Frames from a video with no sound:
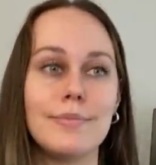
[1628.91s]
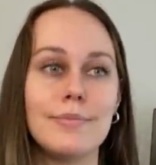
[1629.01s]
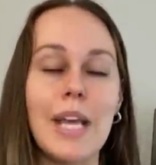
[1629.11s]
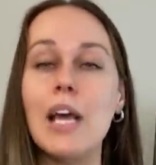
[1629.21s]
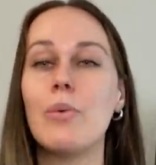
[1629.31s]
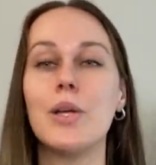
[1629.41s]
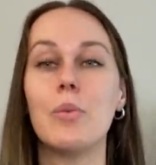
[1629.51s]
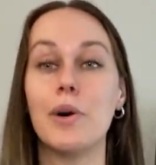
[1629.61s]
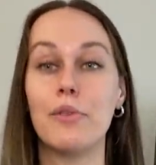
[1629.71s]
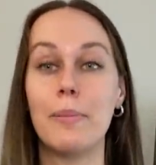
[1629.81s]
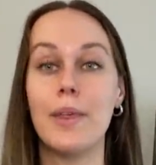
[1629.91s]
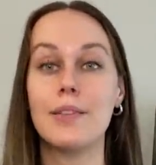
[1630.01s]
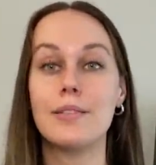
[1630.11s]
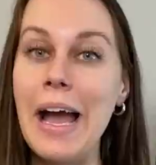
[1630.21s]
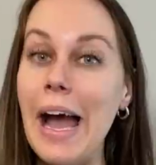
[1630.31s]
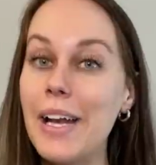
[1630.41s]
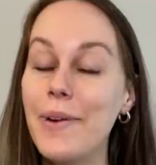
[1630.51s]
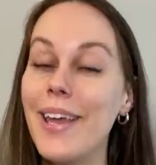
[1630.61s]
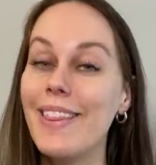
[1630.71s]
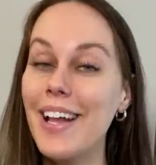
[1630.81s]
take what you will from this.
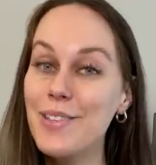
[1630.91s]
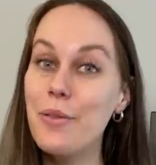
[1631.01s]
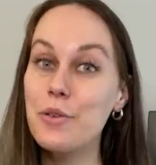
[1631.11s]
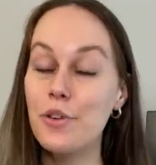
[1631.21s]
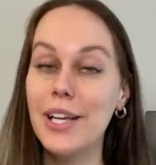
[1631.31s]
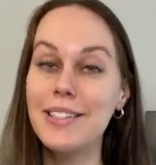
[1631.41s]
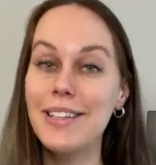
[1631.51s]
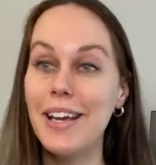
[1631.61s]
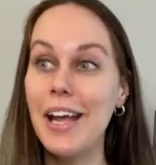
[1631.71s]
Anyway, that's all the drinks.